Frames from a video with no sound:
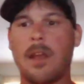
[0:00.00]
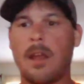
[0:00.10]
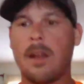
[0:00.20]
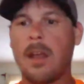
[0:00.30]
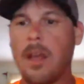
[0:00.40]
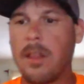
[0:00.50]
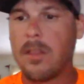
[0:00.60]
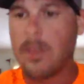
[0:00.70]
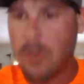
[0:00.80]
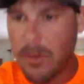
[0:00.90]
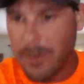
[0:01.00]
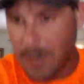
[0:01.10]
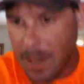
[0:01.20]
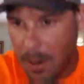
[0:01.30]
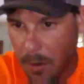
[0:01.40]
and
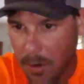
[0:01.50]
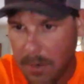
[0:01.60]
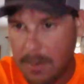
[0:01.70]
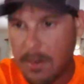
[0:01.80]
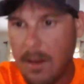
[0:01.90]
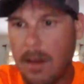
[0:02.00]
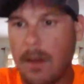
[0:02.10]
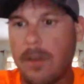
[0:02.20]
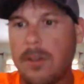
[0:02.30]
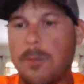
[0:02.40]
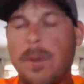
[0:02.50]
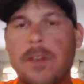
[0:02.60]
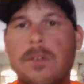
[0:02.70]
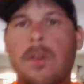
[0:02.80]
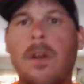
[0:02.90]
you can't hardly see it here in this
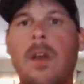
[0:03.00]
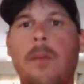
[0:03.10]
picture,